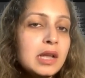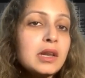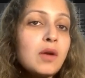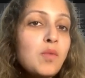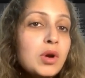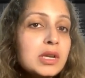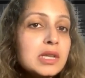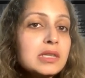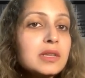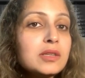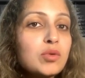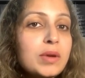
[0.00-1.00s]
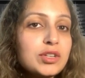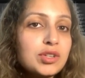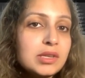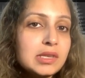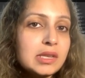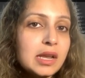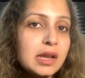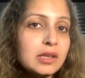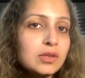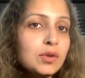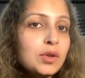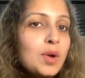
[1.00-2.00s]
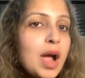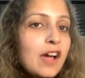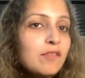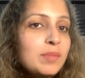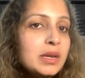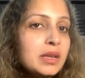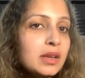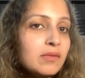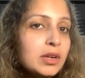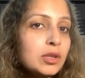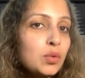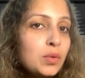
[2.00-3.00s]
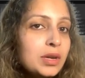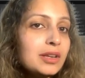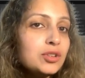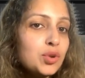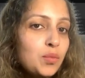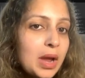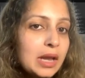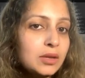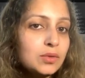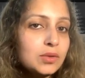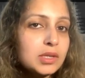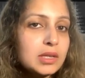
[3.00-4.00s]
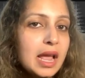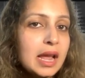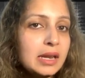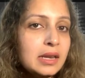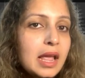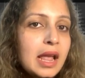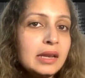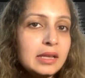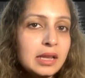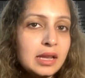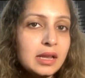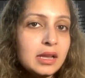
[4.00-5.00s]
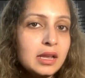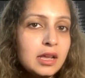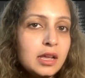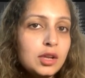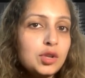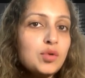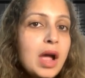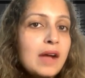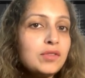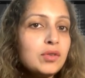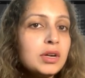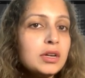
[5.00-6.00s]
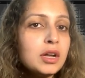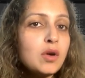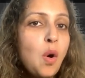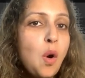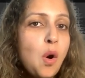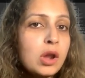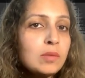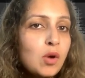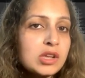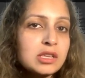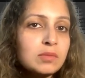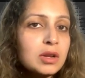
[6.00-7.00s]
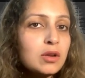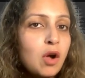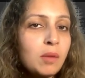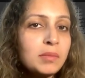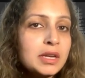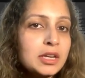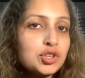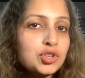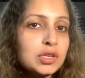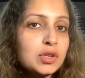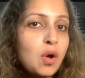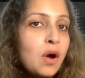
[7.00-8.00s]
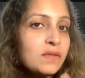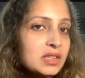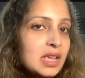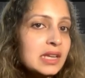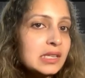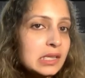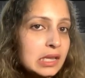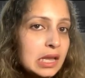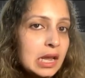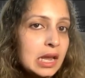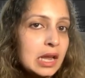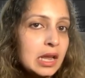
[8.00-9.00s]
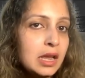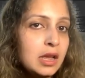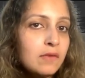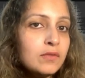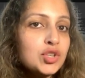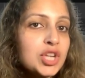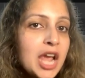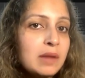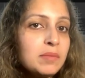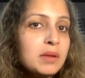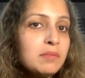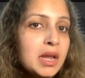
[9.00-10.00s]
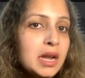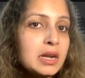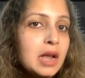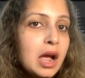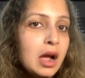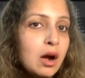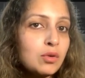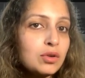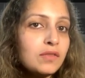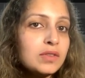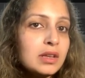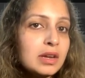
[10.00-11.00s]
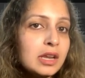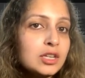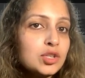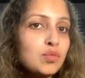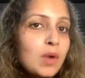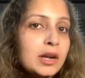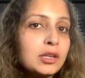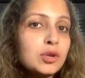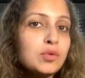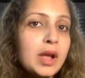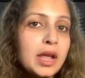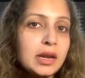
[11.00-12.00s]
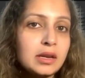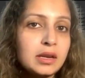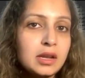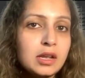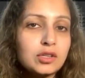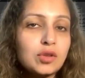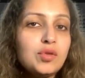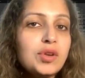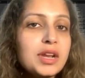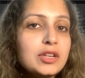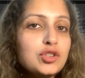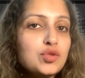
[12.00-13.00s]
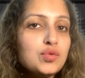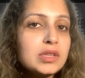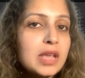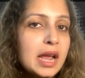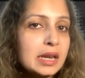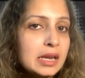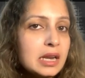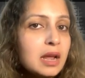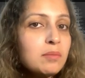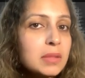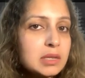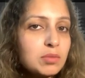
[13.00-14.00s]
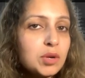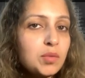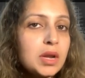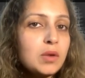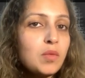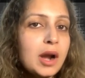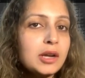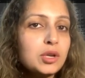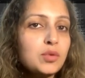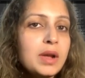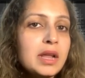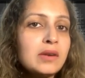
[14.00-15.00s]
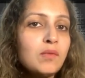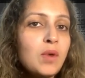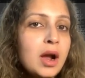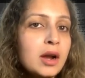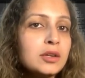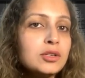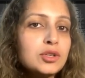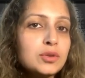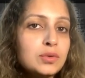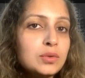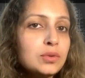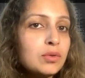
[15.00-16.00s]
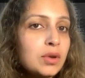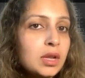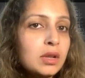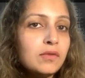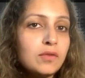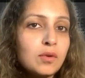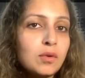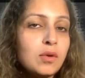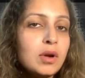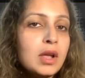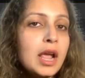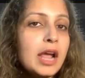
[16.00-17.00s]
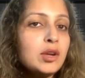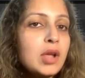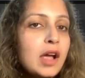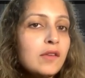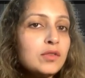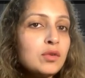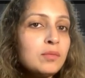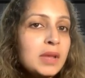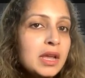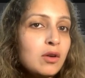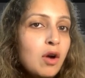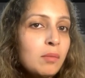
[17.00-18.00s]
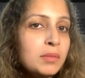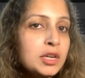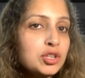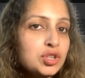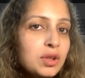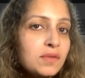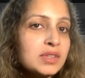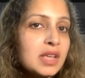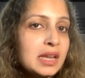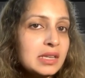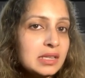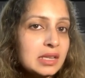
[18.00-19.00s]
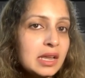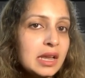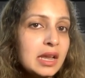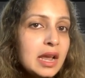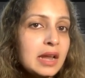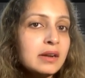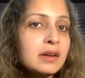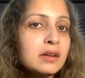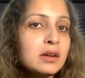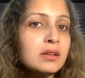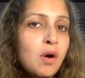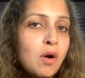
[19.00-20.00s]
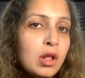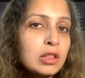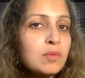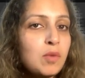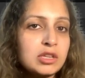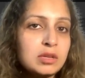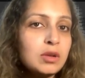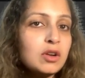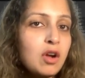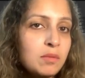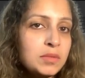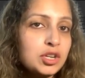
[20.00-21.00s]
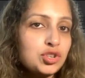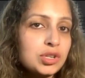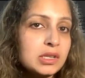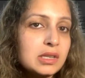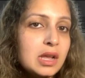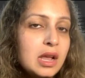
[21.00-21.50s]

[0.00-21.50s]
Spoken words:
Now what does this question say? So you have been given two integer values n and k. You have to return all possible combinations of size k which can be made out of the range 1 to n. So you can choose any numbers between 1 to n, 1, 2, 3, 4, and you have to make combination of size k and return all the possible combinations.